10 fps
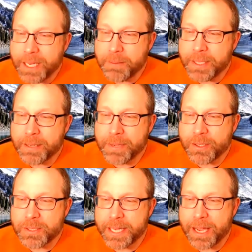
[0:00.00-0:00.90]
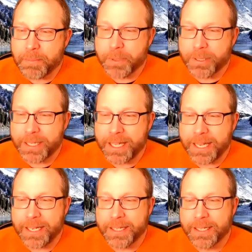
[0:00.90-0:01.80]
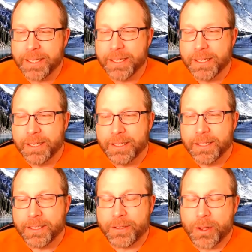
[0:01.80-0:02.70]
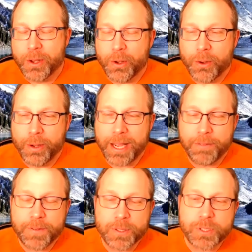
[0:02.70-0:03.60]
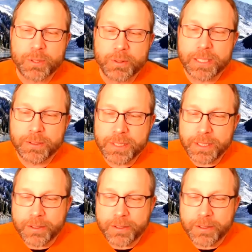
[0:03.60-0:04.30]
am I using Apple Arcade? No, I feel so guilty.